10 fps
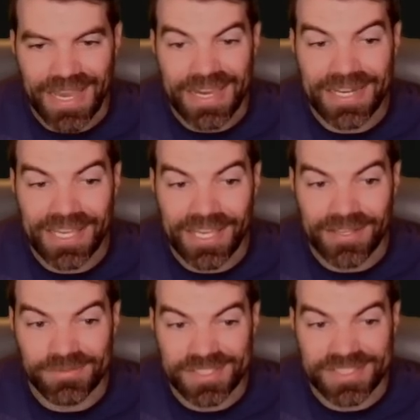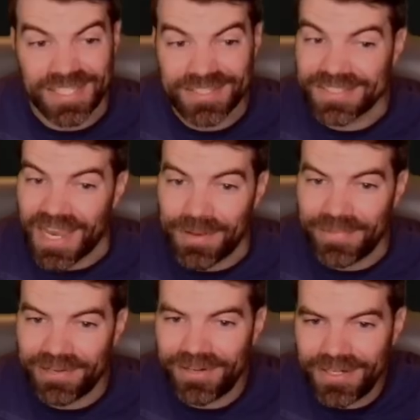86
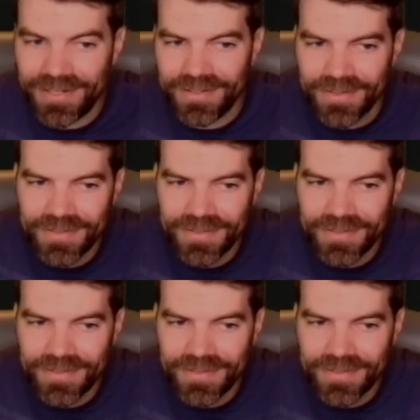combat rating,